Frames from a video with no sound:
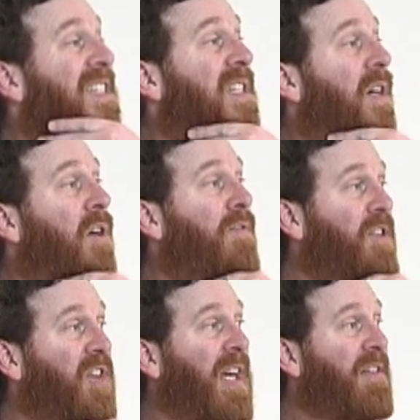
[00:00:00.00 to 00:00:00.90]
So for
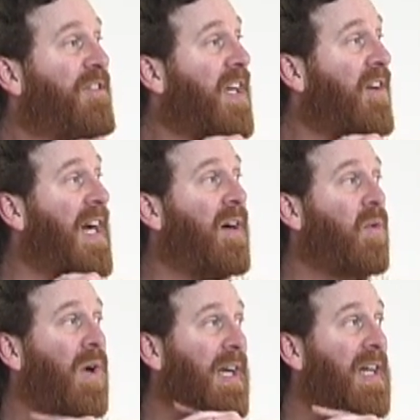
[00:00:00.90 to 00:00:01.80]
trying to figure
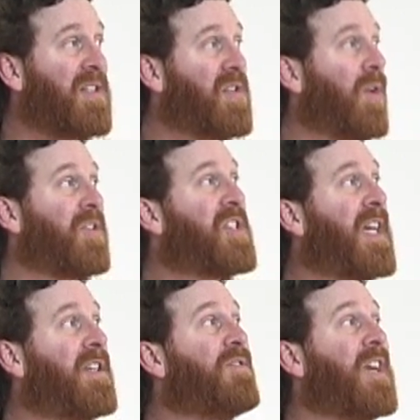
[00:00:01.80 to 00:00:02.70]
out what kind of solar
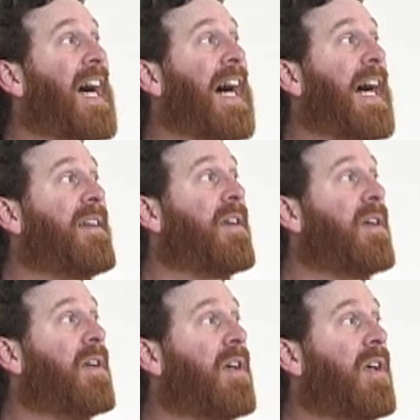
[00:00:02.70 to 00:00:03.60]
site you've got,
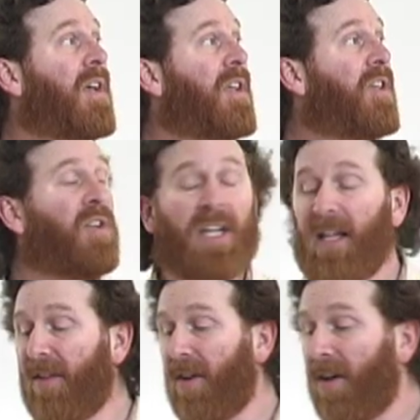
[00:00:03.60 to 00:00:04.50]
you can
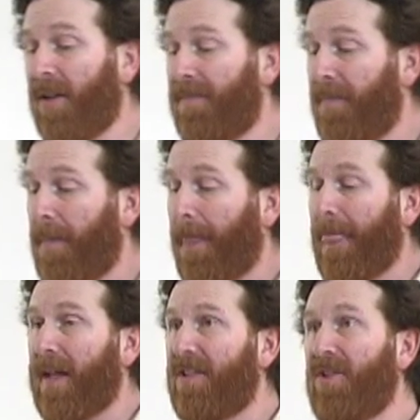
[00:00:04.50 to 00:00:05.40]
either
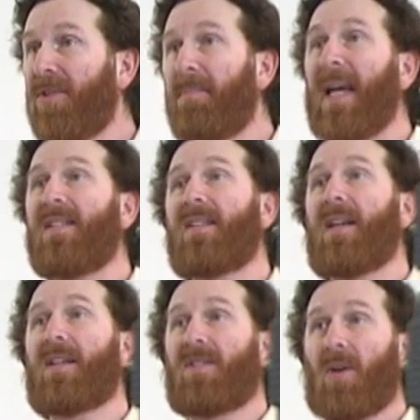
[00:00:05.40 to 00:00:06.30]
do the
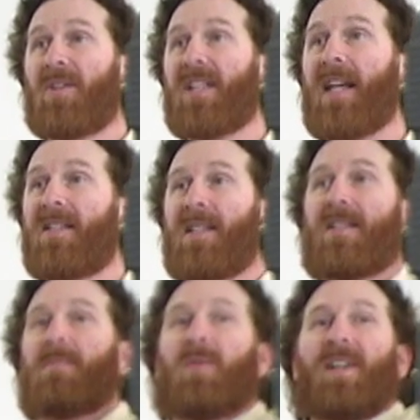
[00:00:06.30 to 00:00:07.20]
basic solar site
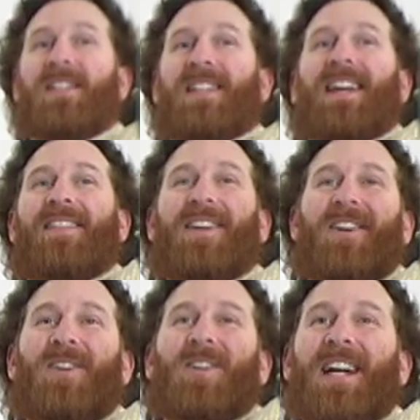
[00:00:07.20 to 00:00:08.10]
assessment where you stand there
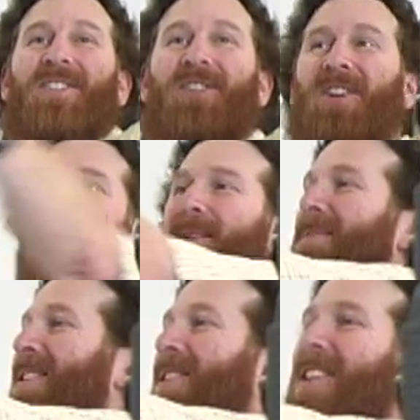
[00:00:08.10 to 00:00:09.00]
and hold out your
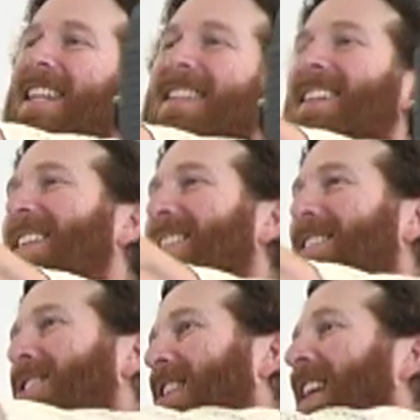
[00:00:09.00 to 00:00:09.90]
arms and go like this,
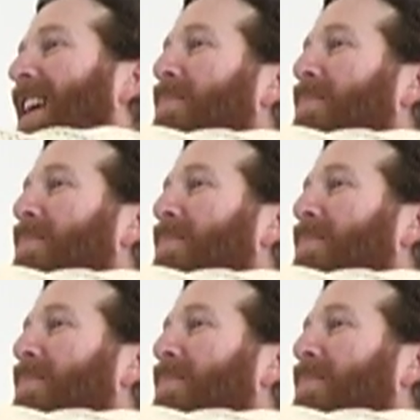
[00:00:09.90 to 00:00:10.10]
and you can get a